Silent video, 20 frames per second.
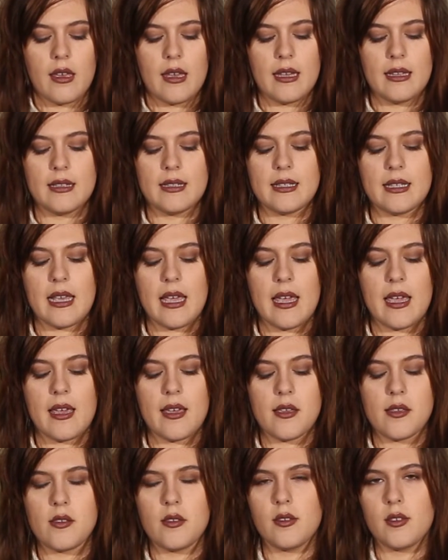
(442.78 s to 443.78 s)
It's
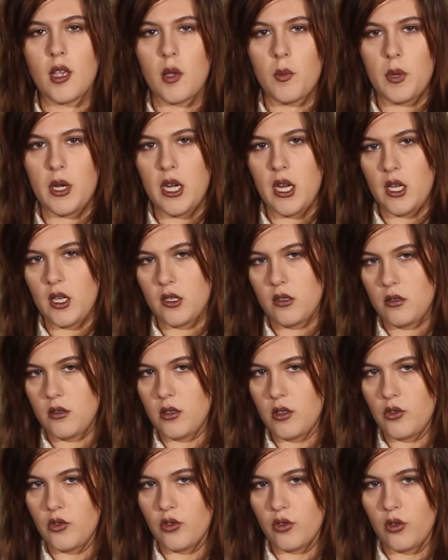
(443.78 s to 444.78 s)
a summoning
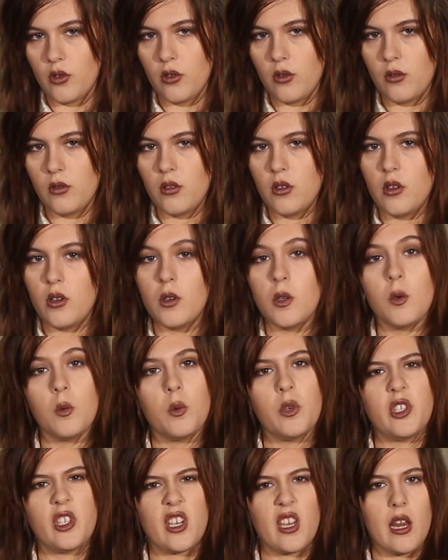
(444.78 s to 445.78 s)
sigil,
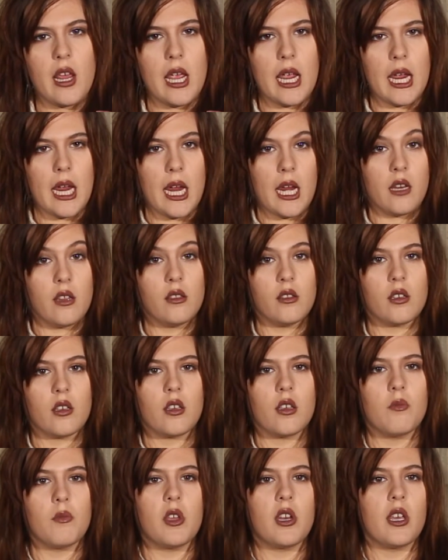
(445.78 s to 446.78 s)
which can aid in the
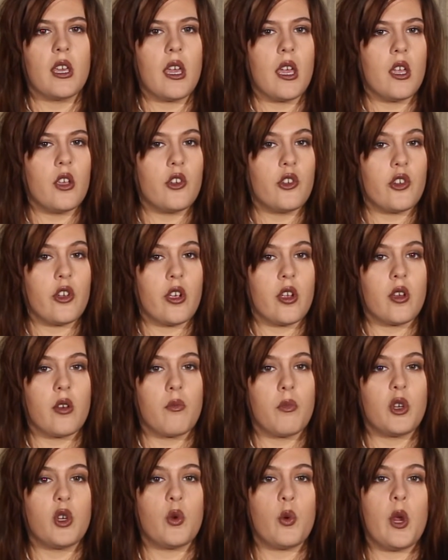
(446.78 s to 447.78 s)

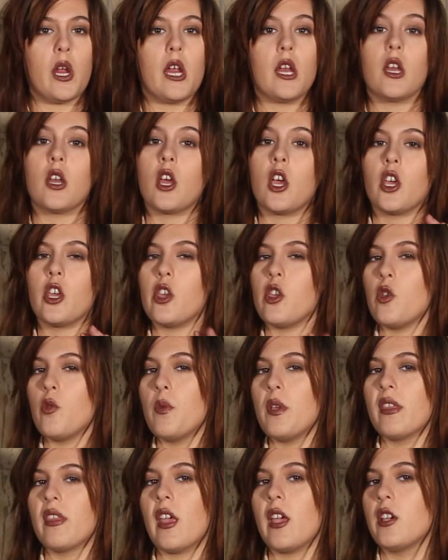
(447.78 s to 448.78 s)
communication between a
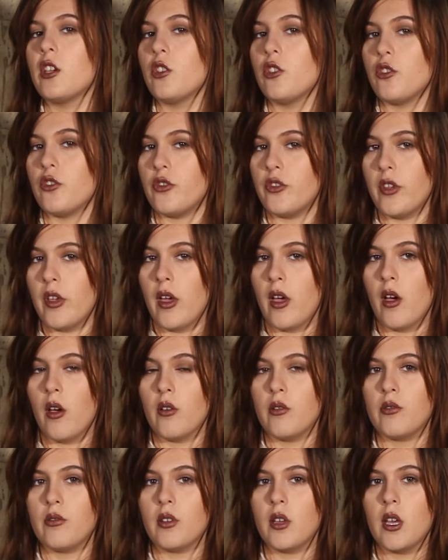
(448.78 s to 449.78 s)
human like
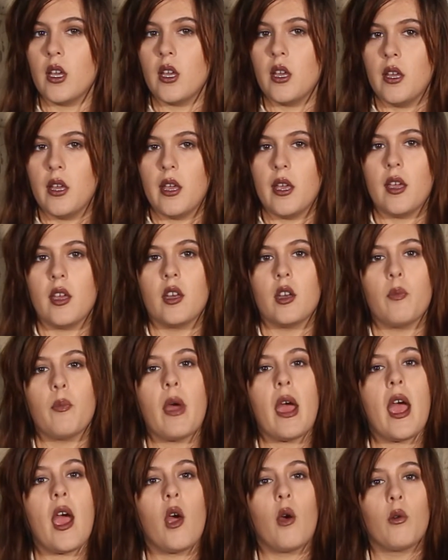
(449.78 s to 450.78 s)
yourself and a
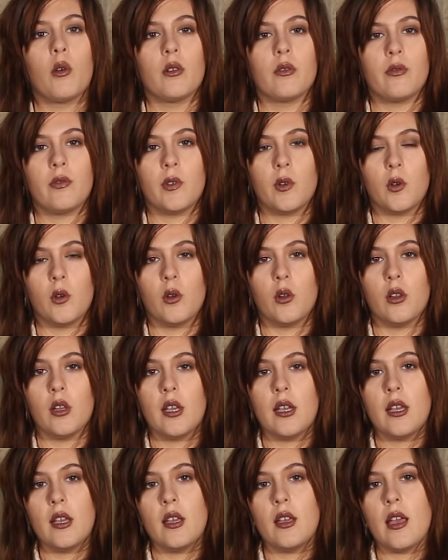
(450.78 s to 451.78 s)
powerful
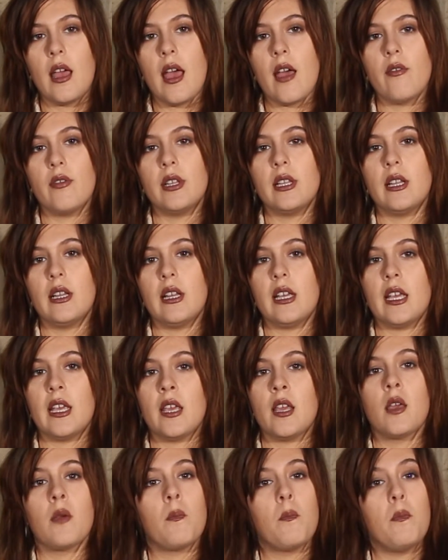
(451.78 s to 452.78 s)

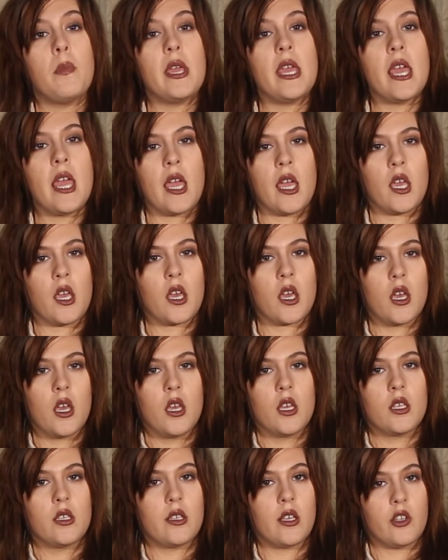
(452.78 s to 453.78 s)
heavenly being
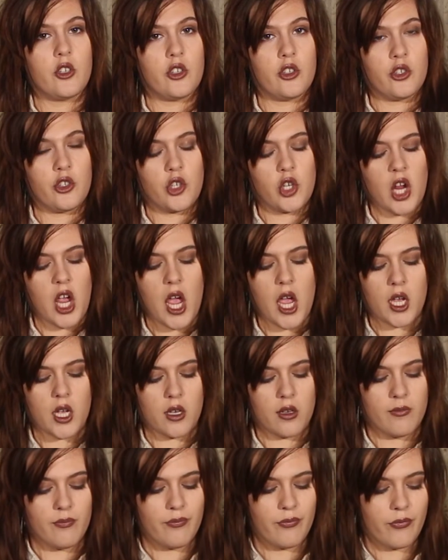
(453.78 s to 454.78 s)
such as
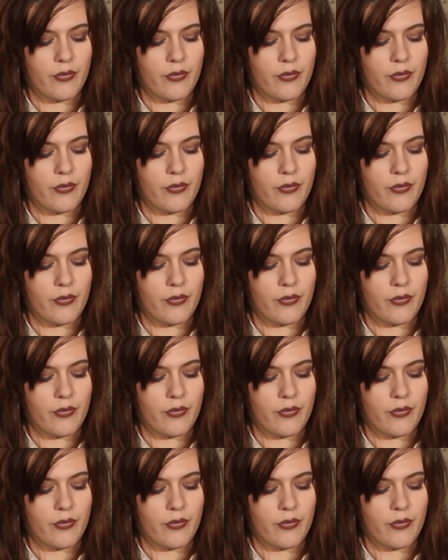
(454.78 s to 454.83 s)
Jack.